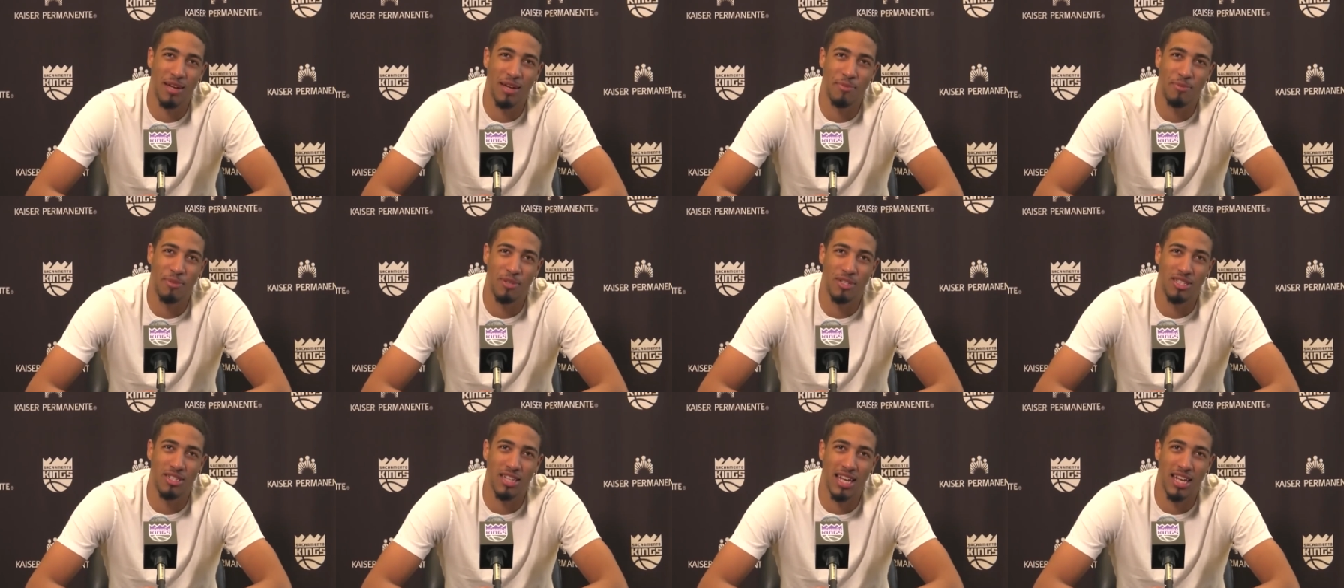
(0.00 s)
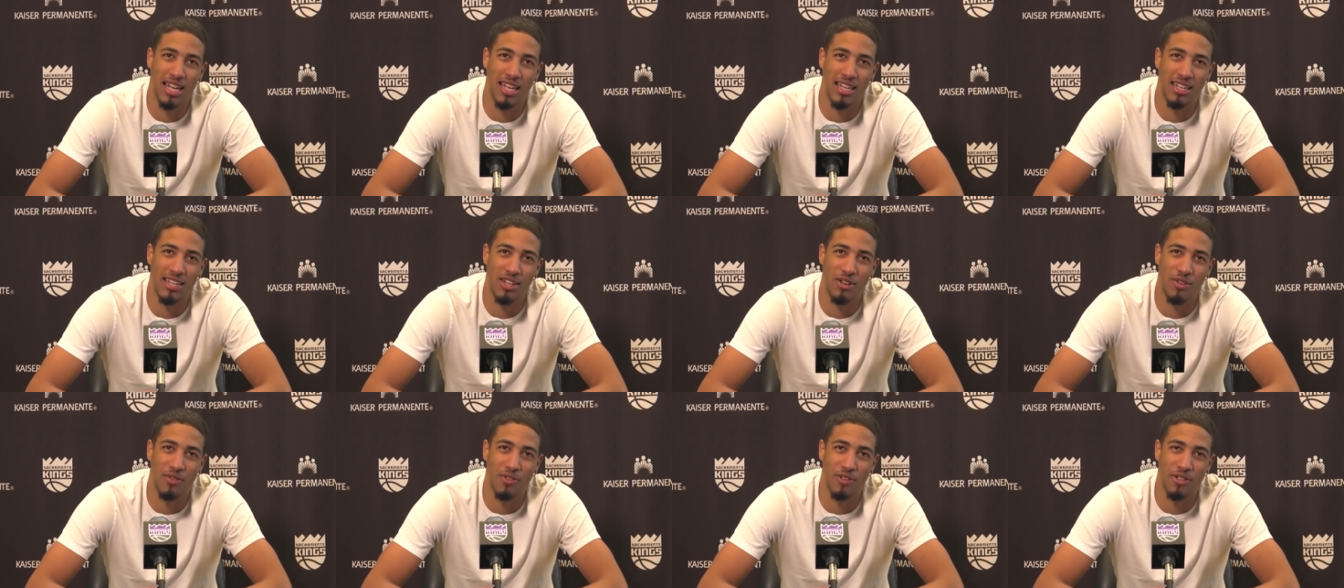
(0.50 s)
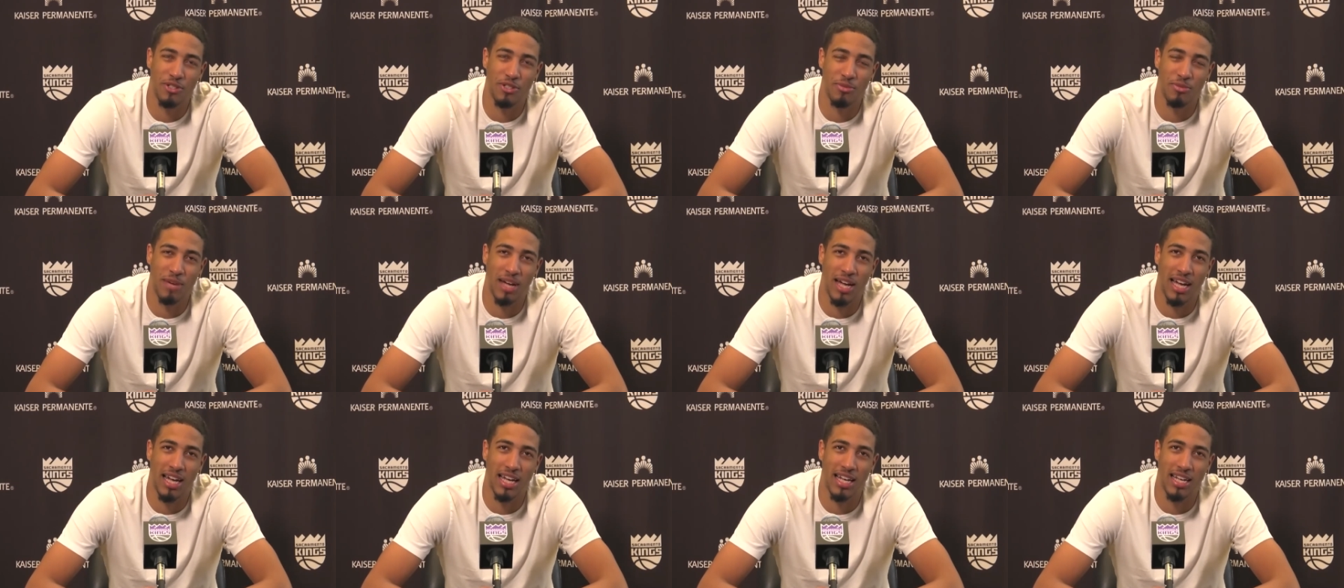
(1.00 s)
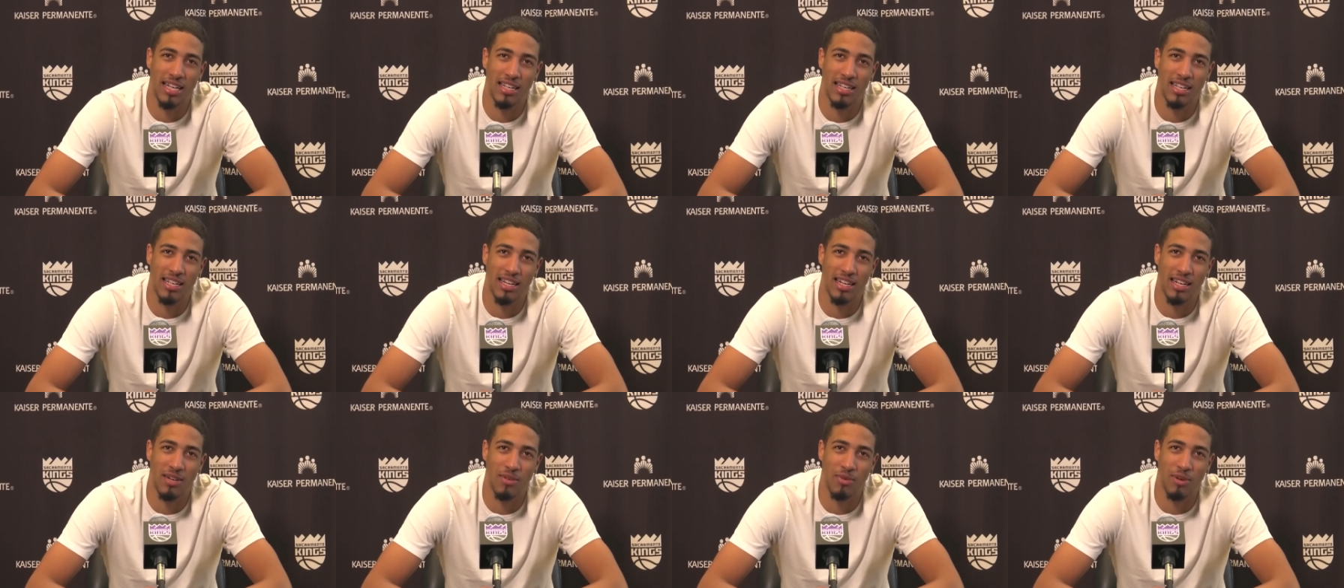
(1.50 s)
I appreciate you know Folsom High
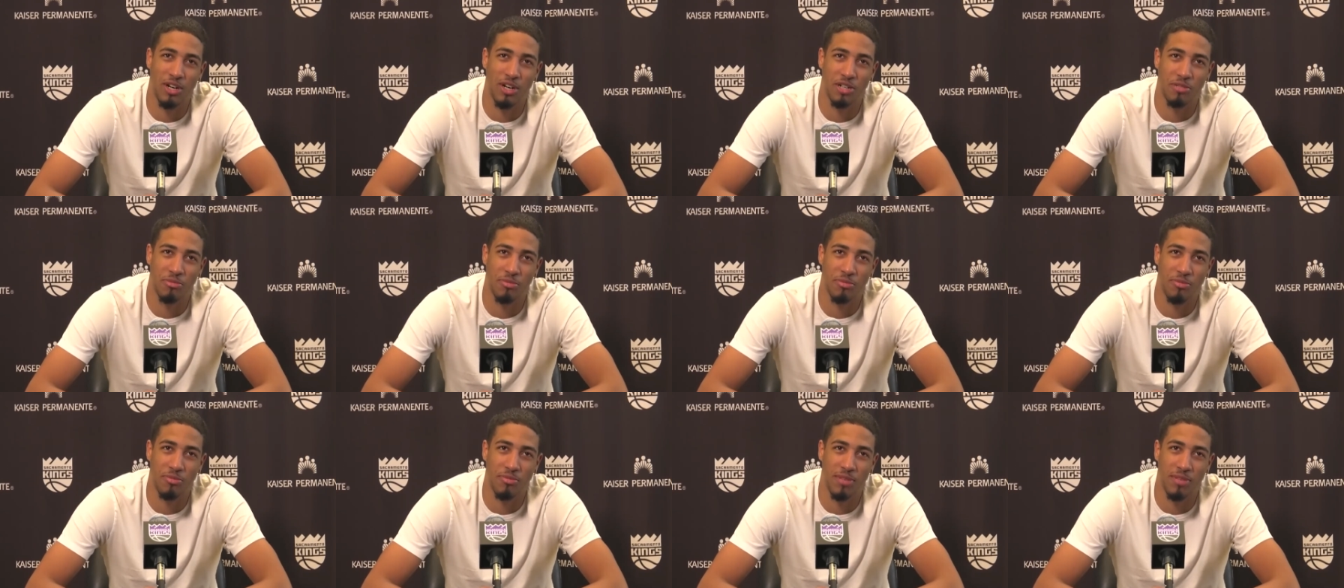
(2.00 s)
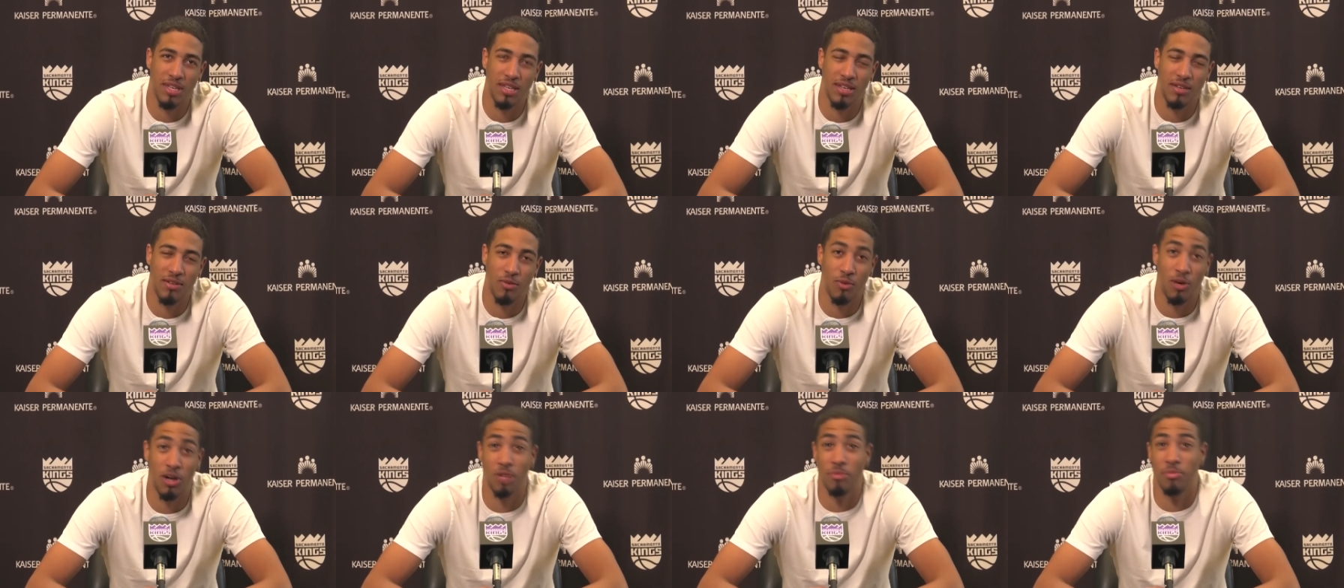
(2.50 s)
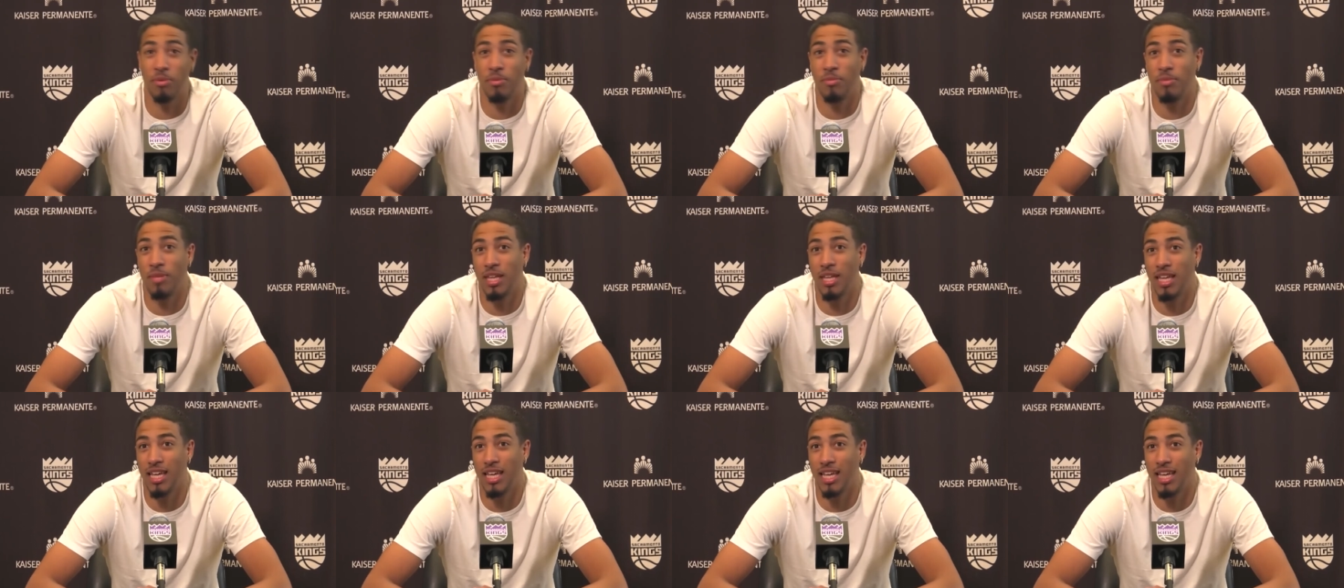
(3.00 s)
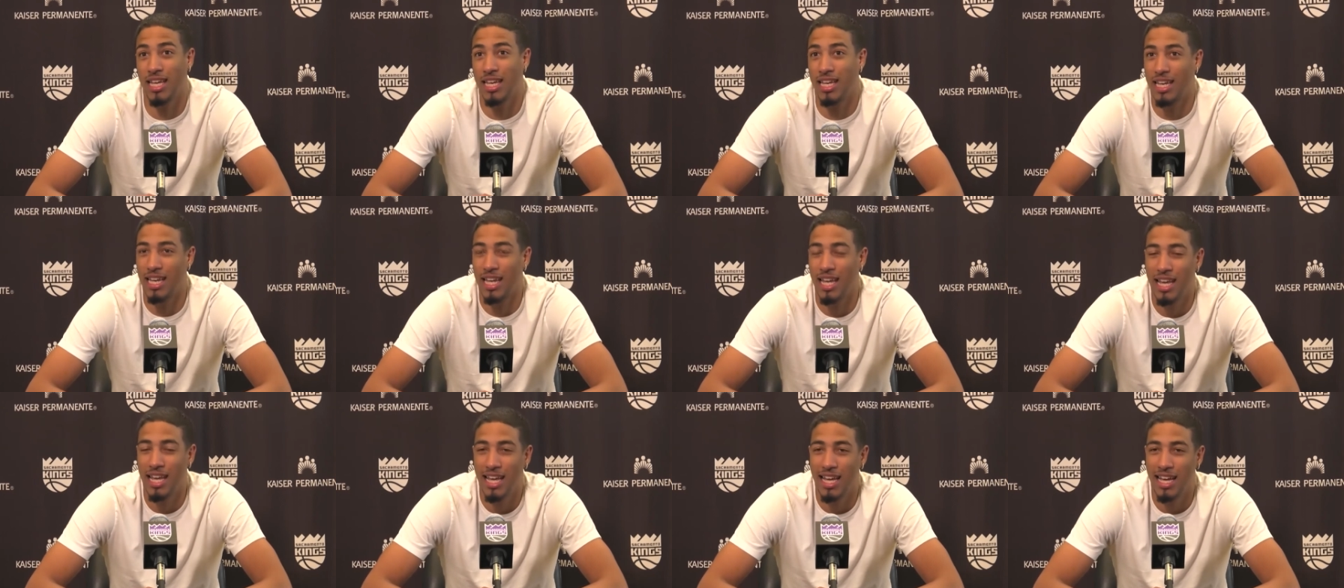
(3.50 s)
uh, welcoming welcoming me in
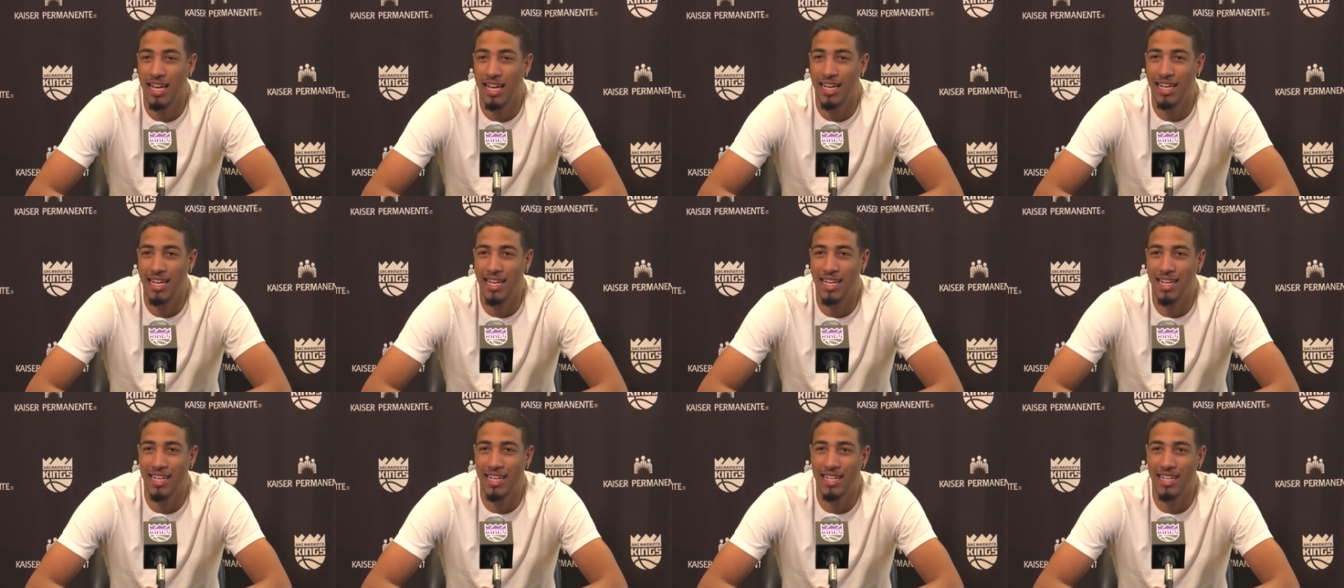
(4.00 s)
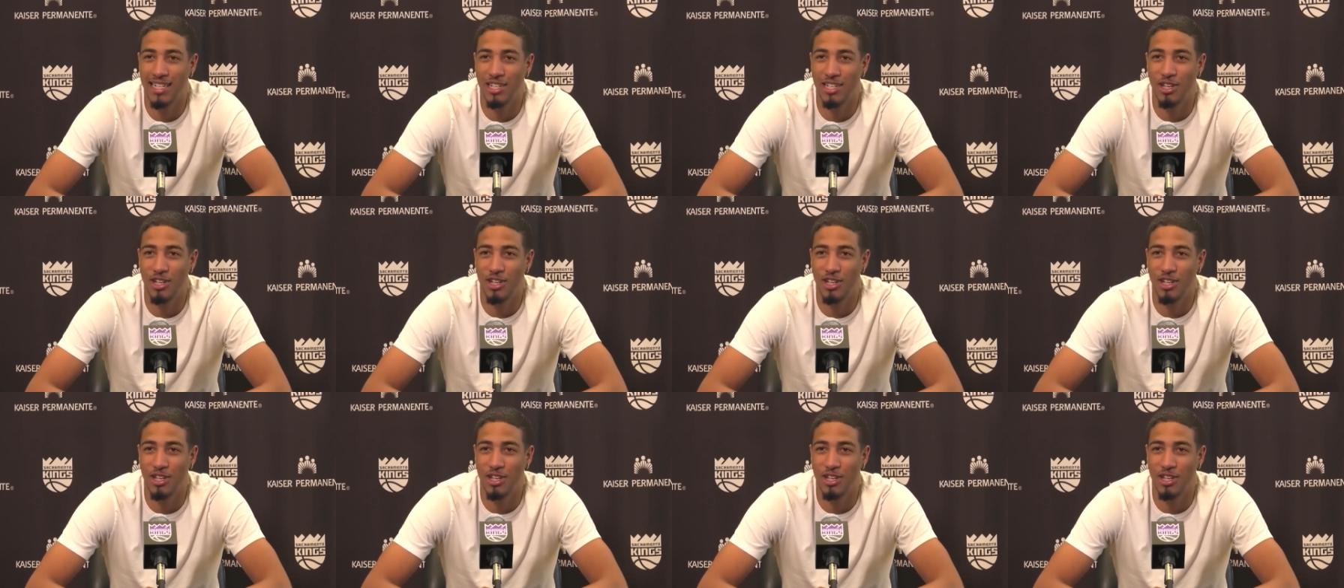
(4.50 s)
and uh,